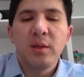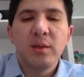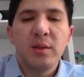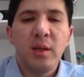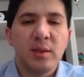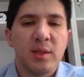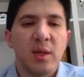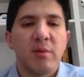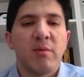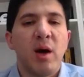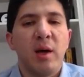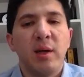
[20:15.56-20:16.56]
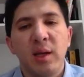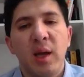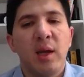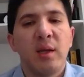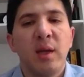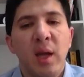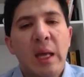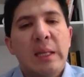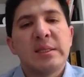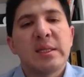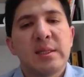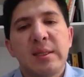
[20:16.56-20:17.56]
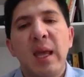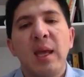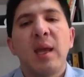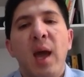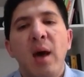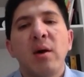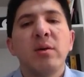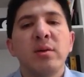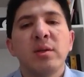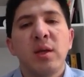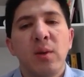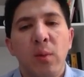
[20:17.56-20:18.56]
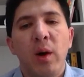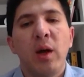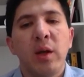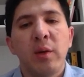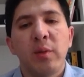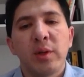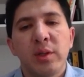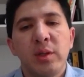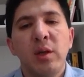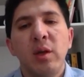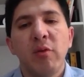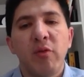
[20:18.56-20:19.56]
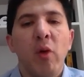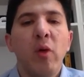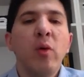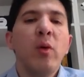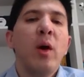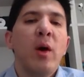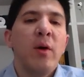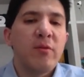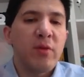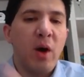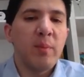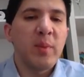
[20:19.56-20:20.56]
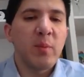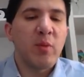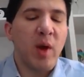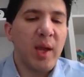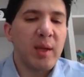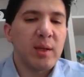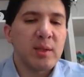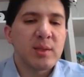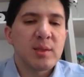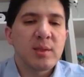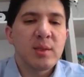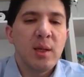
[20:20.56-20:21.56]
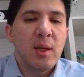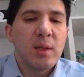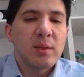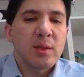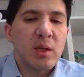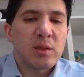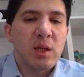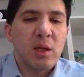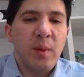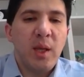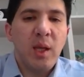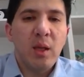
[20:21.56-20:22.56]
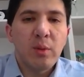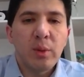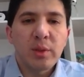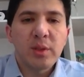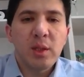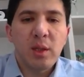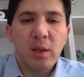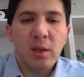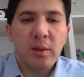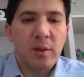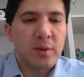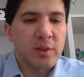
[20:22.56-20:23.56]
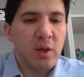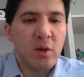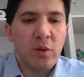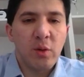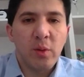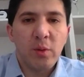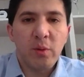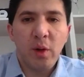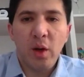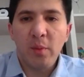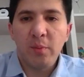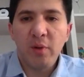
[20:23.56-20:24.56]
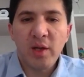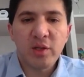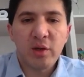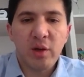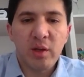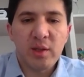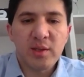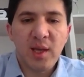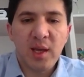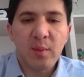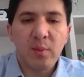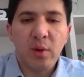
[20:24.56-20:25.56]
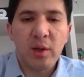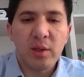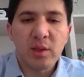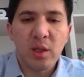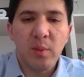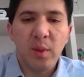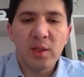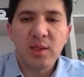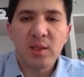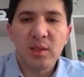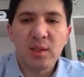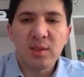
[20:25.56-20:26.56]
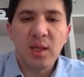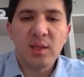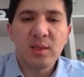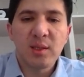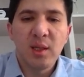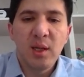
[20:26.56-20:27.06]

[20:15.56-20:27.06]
to the right and just take out 1 over 2 rho from the brackets. So it's going to be equal to, pressure in the second point is going to be 66